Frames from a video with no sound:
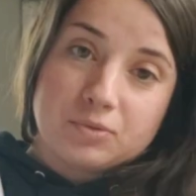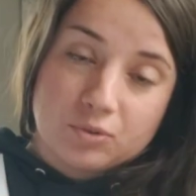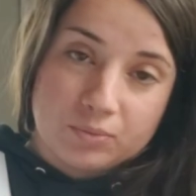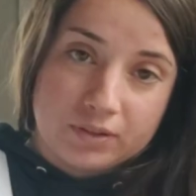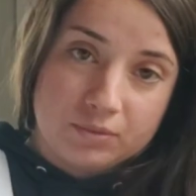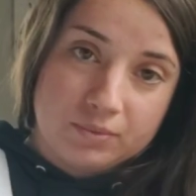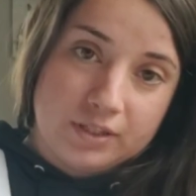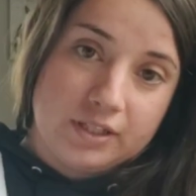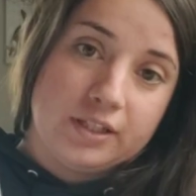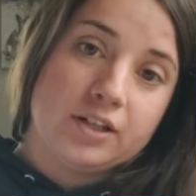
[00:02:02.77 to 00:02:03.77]
are really
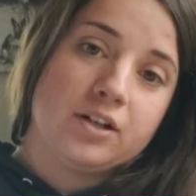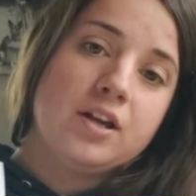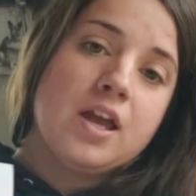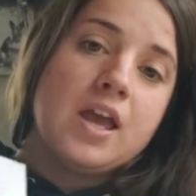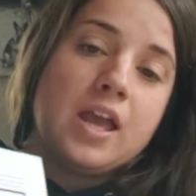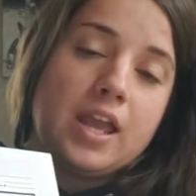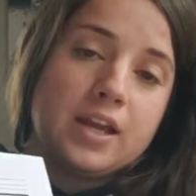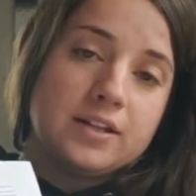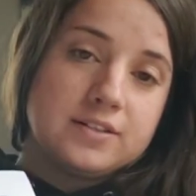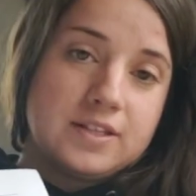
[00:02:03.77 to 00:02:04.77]
clear,
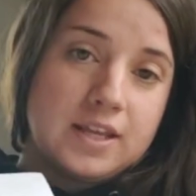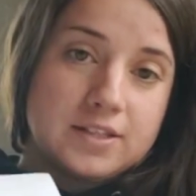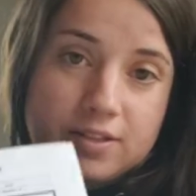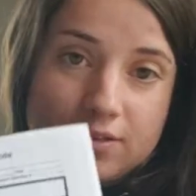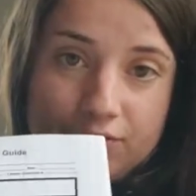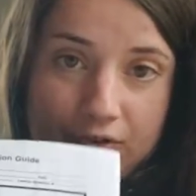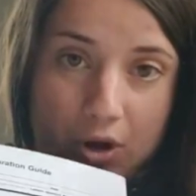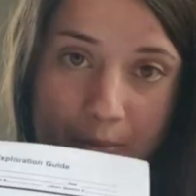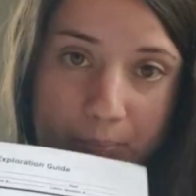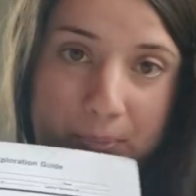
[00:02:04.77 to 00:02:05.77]
and it takes it
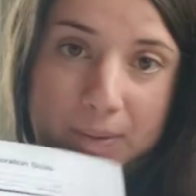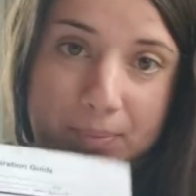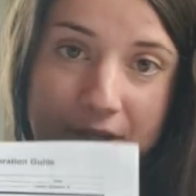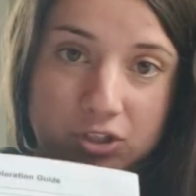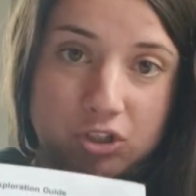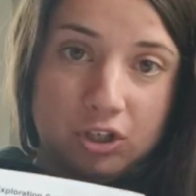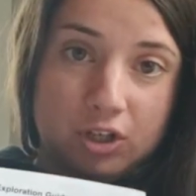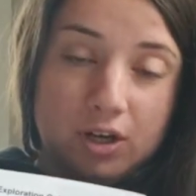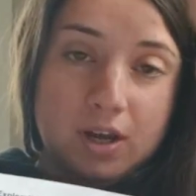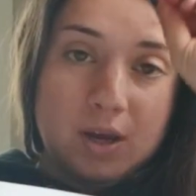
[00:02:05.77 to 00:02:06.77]
from big
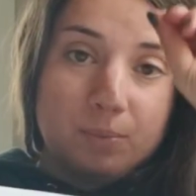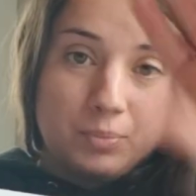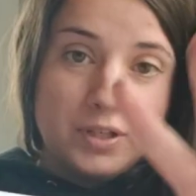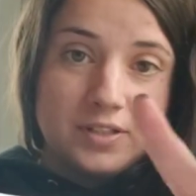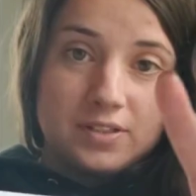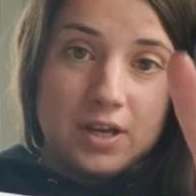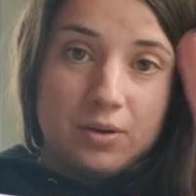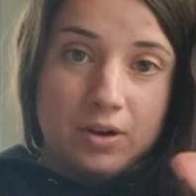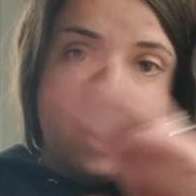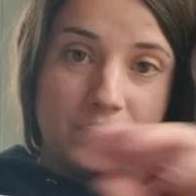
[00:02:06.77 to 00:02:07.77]
picture, brings
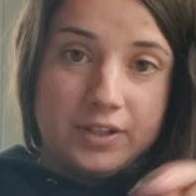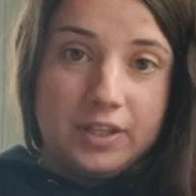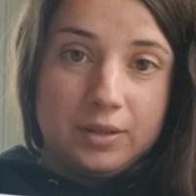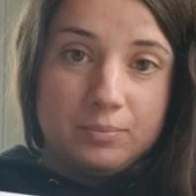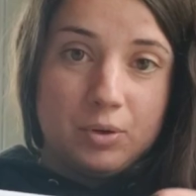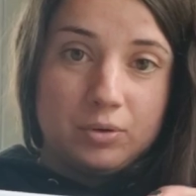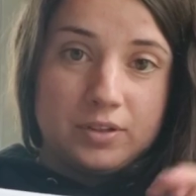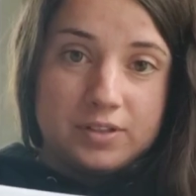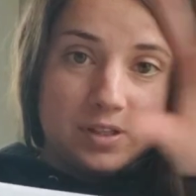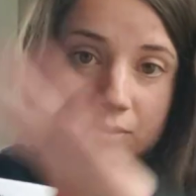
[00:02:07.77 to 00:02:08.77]
down all the key
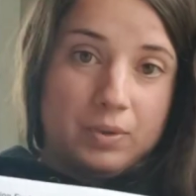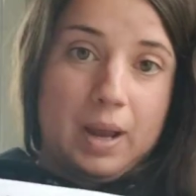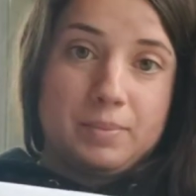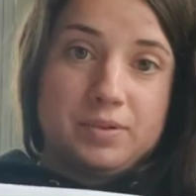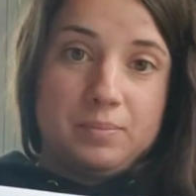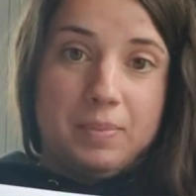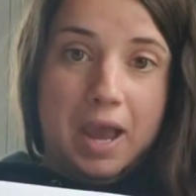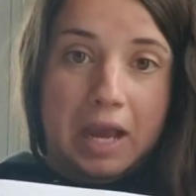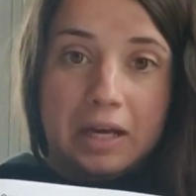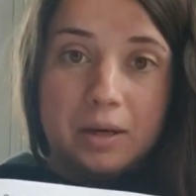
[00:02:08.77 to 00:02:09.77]
components, and then wraps it
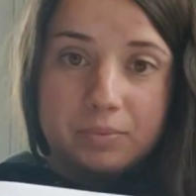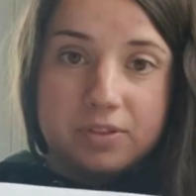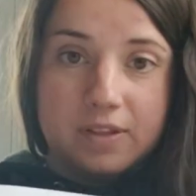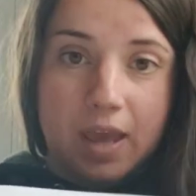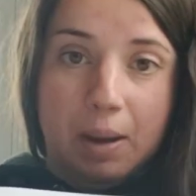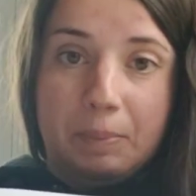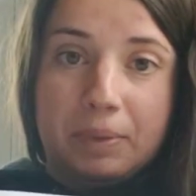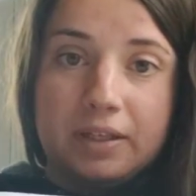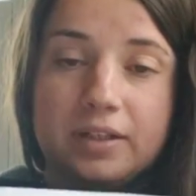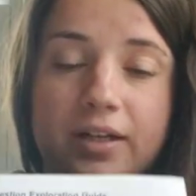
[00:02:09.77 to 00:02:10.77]
back up to that
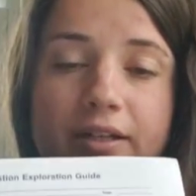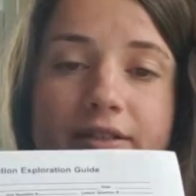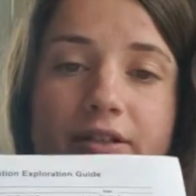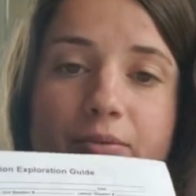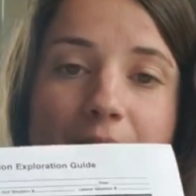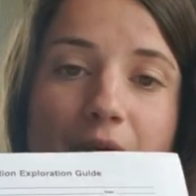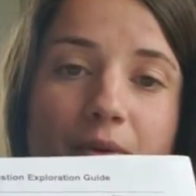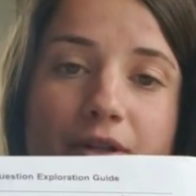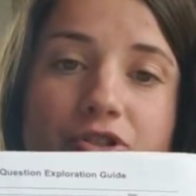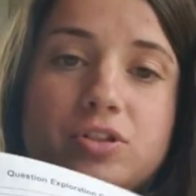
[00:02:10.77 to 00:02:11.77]
main idea or main
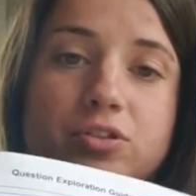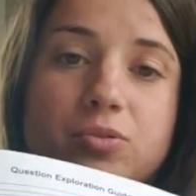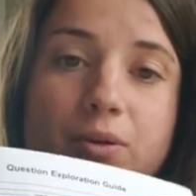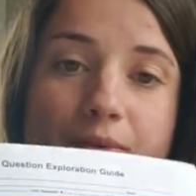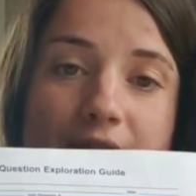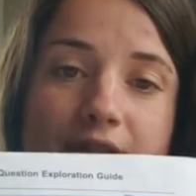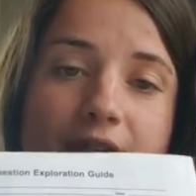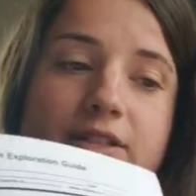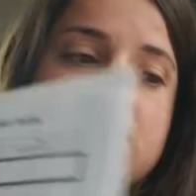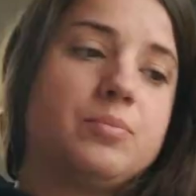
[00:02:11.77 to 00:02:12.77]
question. So I really
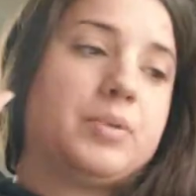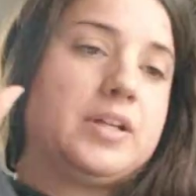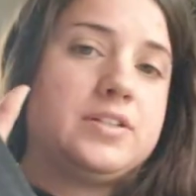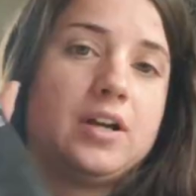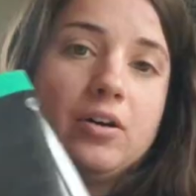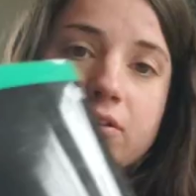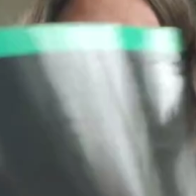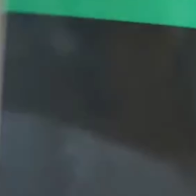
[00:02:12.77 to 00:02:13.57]
liked the breakdown